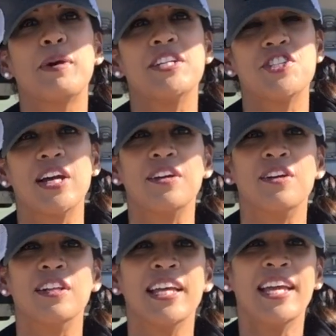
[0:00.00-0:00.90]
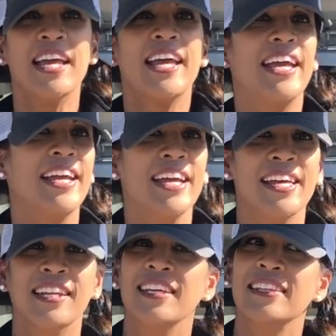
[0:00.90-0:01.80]
my channel.
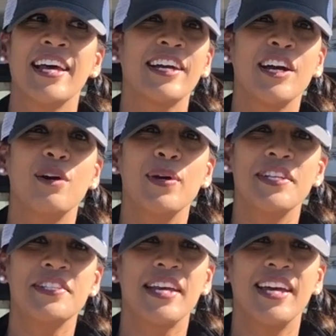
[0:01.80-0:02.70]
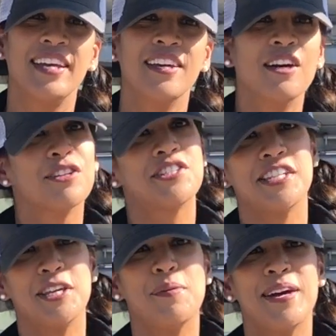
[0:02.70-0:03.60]
And like I always say,
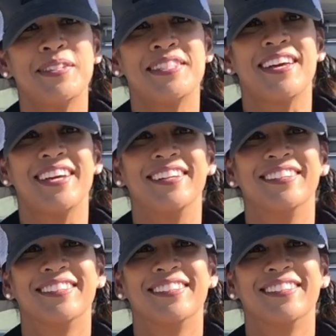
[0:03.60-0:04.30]
see you outside.